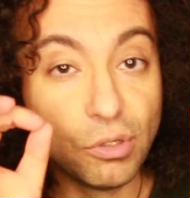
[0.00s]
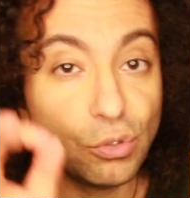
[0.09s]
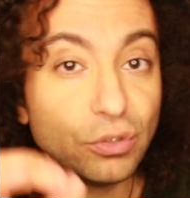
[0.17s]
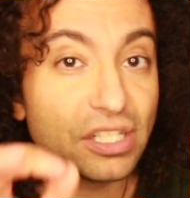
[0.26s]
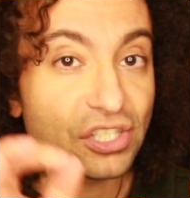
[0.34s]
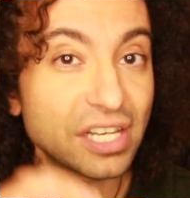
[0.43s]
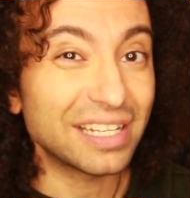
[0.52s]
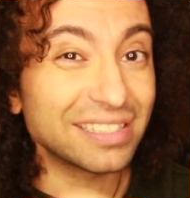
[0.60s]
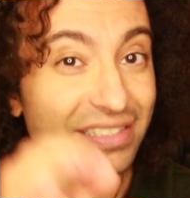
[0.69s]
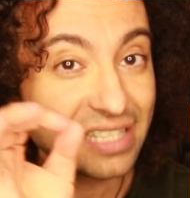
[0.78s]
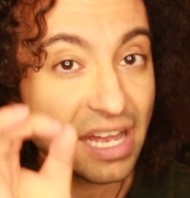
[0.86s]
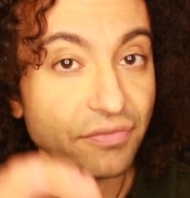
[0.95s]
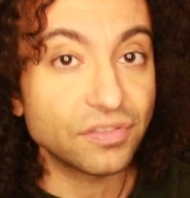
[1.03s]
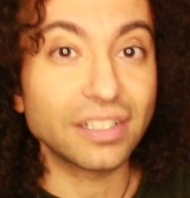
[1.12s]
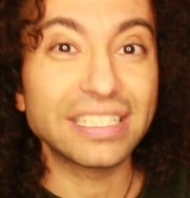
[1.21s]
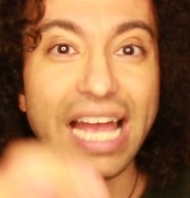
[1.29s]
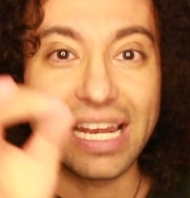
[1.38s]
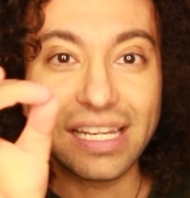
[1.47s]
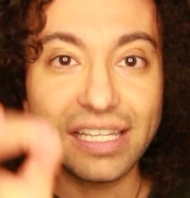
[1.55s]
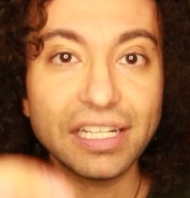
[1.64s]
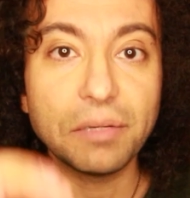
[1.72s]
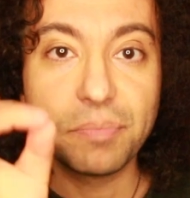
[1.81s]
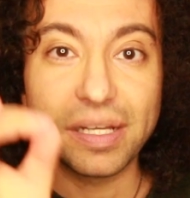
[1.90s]
Bleu de Chanel is definitely a
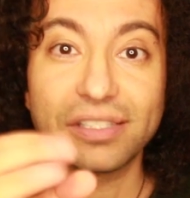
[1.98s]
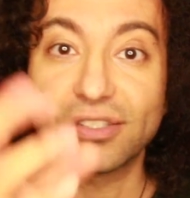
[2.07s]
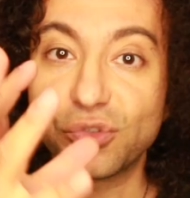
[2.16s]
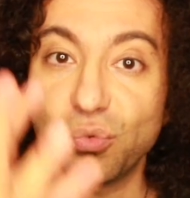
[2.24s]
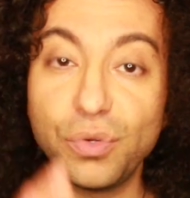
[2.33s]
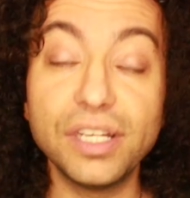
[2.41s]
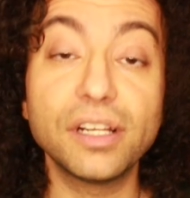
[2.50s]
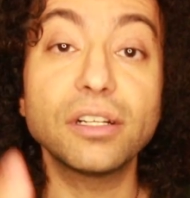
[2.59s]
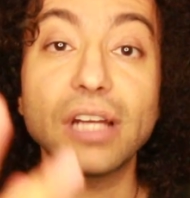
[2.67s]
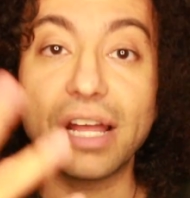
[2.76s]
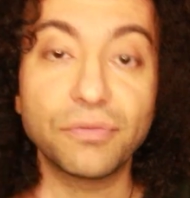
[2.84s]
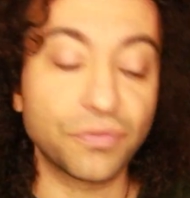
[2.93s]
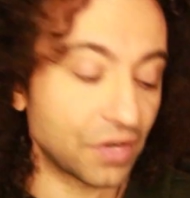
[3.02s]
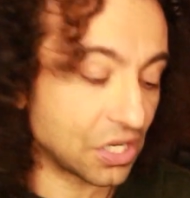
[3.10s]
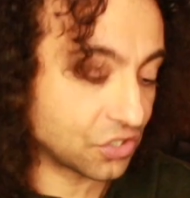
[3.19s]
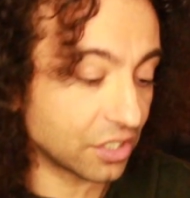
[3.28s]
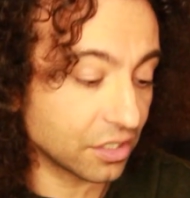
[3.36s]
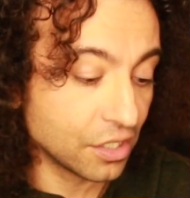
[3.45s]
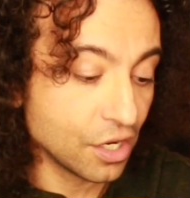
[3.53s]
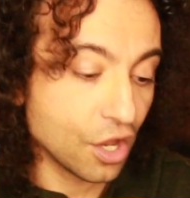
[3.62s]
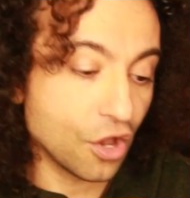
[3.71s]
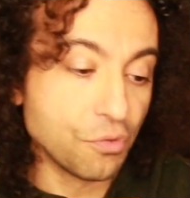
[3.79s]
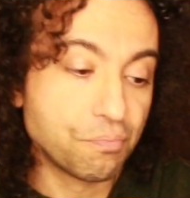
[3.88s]
little bit sweeter and fresher
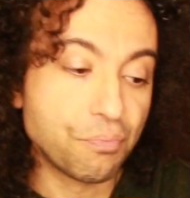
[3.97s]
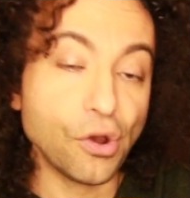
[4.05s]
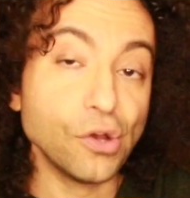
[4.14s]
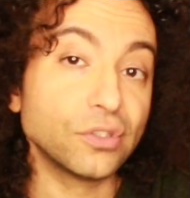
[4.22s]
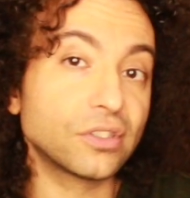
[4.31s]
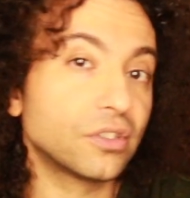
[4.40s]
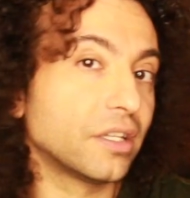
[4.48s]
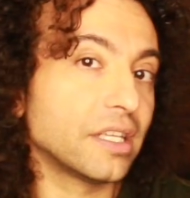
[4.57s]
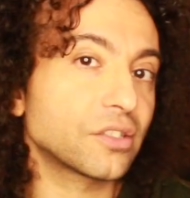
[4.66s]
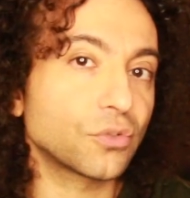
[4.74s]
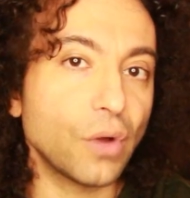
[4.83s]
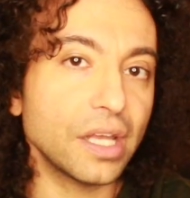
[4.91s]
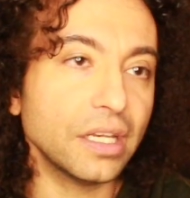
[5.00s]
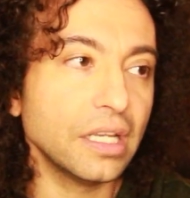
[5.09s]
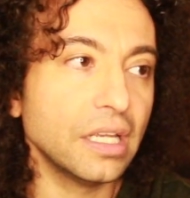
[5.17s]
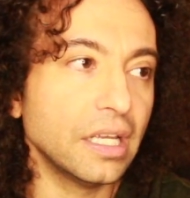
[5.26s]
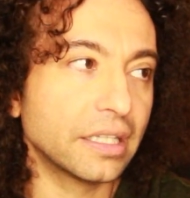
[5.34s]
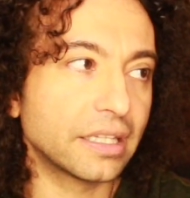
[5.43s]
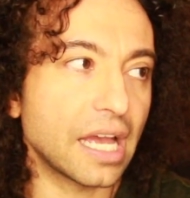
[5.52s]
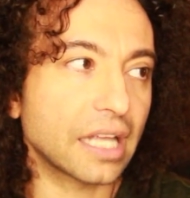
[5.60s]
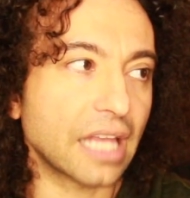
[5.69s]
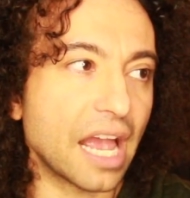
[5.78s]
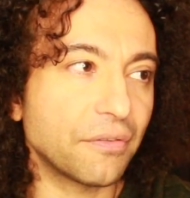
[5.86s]
opposed to this one
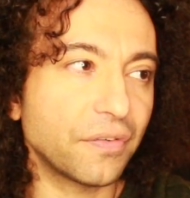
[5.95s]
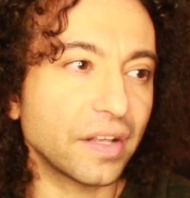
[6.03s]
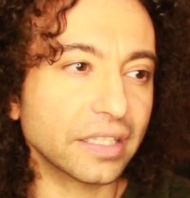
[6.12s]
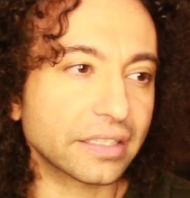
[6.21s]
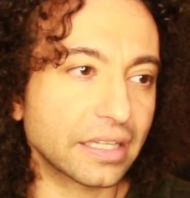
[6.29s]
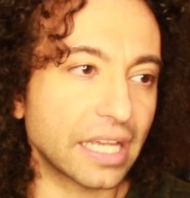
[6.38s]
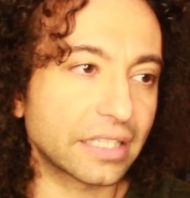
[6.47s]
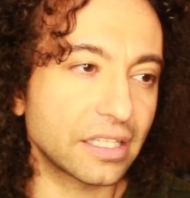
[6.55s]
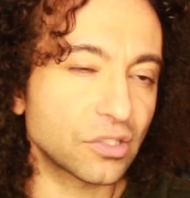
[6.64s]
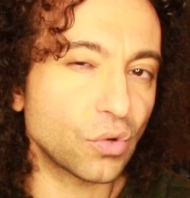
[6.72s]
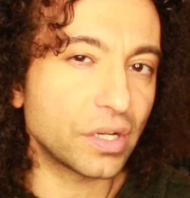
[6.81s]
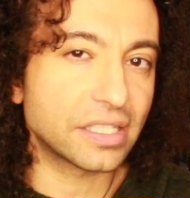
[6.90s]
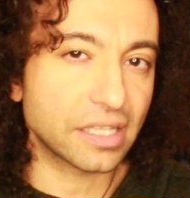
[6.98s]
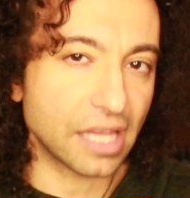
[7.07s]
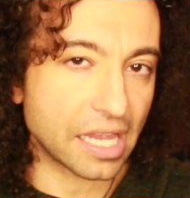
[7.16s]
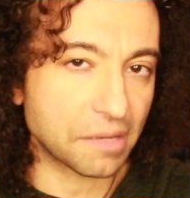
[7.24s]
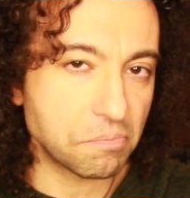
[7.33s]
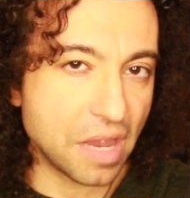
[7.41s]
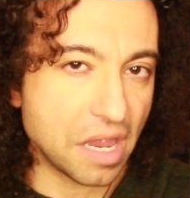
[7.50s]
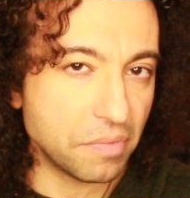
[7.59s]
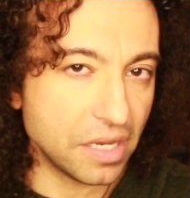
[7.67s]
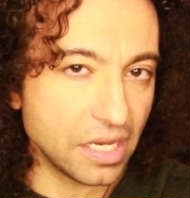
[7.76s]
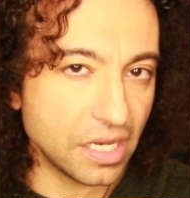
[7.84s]
that I felt like this one is like
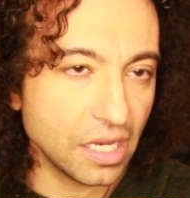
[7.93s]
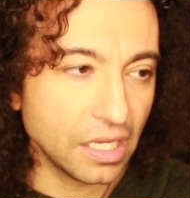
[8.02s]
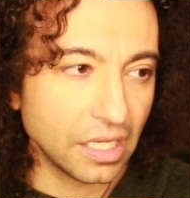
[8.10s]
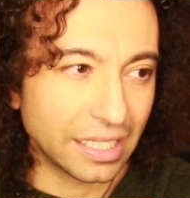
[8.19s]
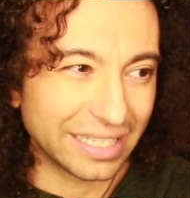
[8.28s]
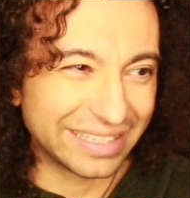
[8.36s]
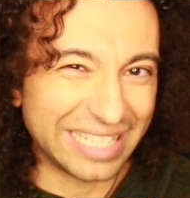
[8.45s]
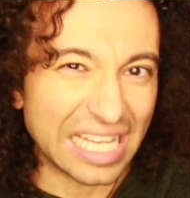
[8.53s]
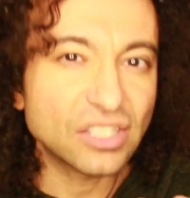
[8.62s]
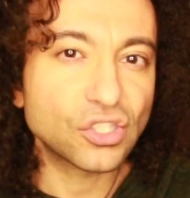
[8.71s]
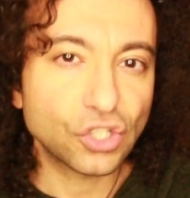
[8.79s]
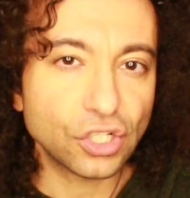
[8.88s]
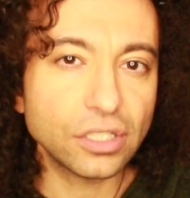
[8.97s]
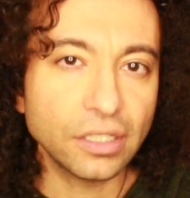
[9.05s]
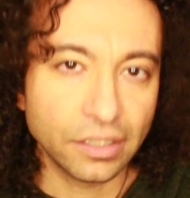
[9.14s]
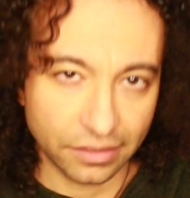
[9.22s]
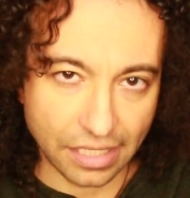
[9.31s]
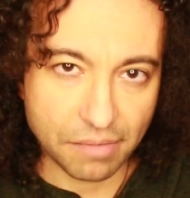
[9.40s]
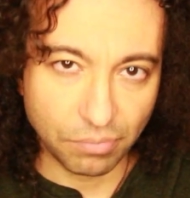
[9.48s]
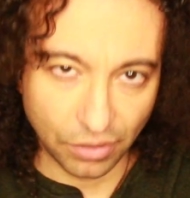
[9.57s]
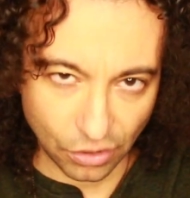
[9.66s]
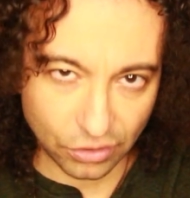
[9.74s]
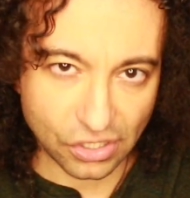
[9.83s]
maybe denser than
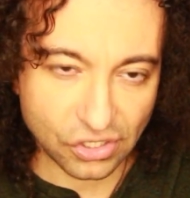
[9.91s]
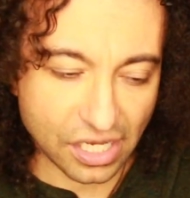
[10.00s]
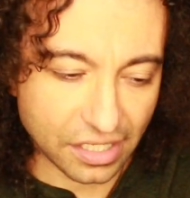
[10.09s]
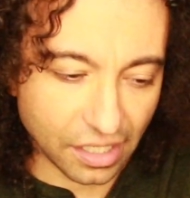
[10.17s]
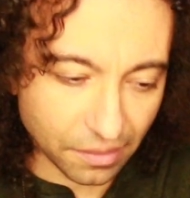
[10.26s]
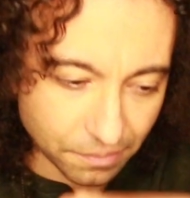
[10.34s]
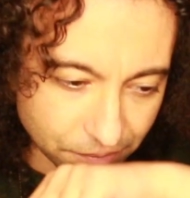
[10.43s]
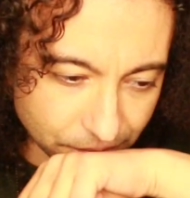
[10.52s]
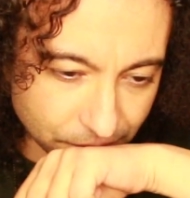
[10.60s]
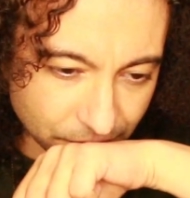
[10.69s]
Bleu de Chanel